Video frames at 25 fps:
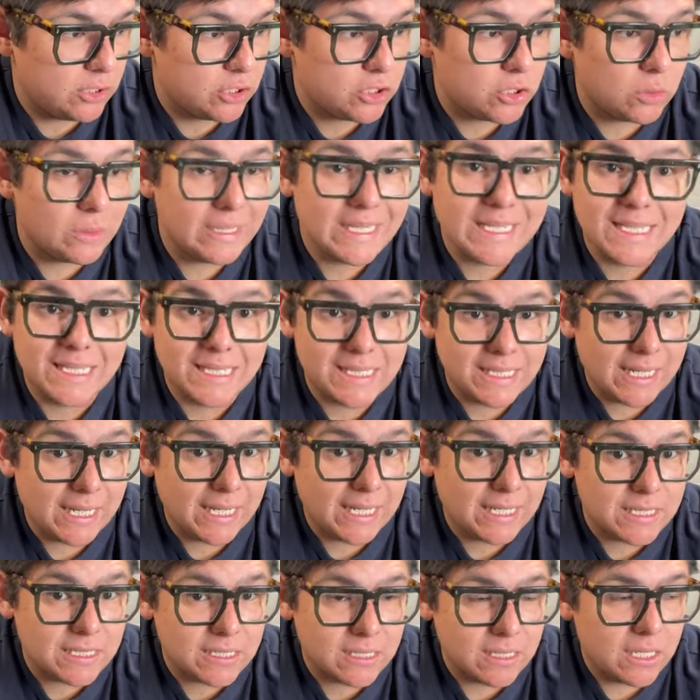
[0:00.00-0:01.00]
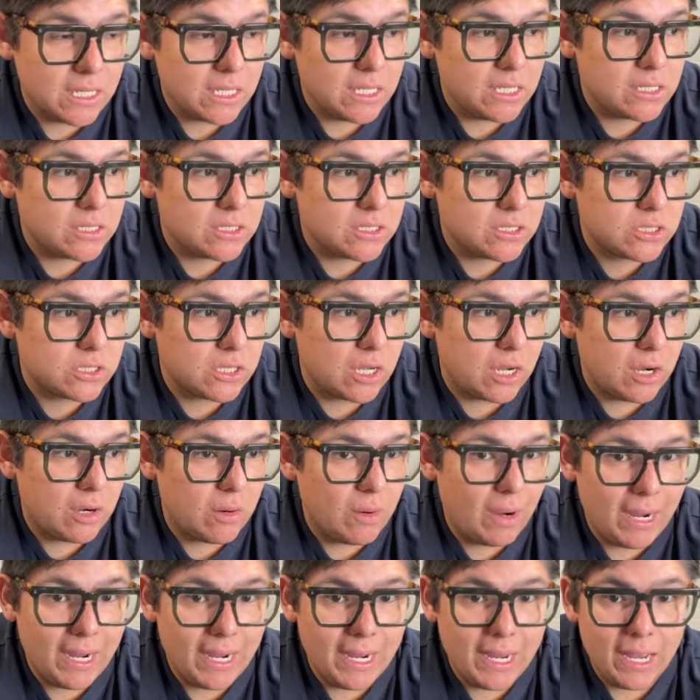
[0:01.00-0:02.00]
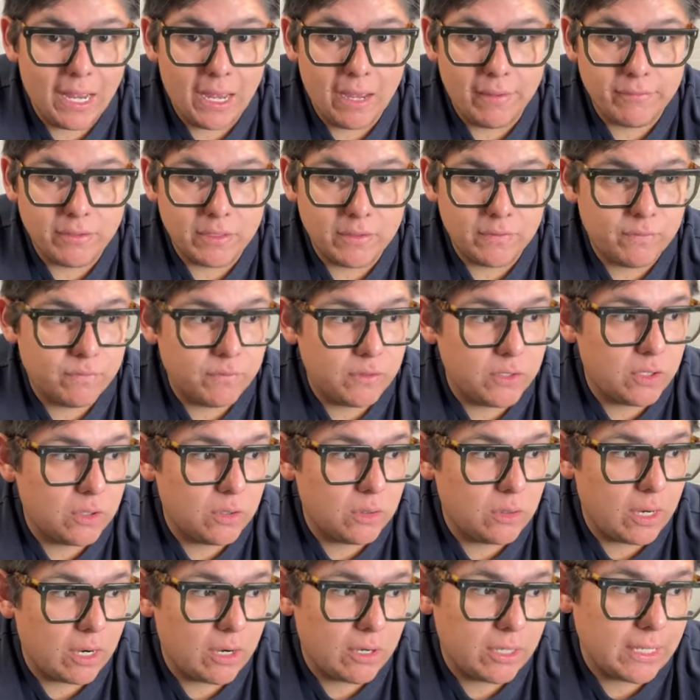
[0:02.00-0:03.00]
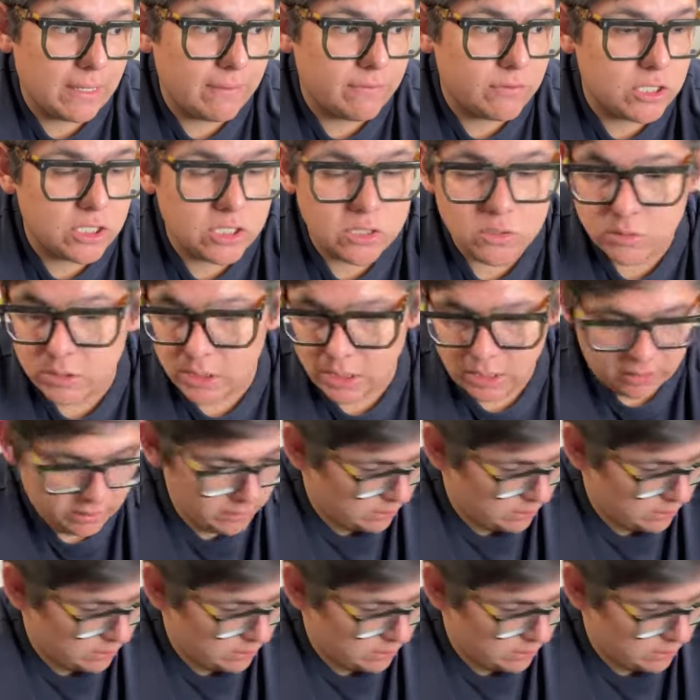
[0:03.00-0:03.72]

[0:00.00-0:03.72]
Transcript: There's only 6, so I have a few. I already have 2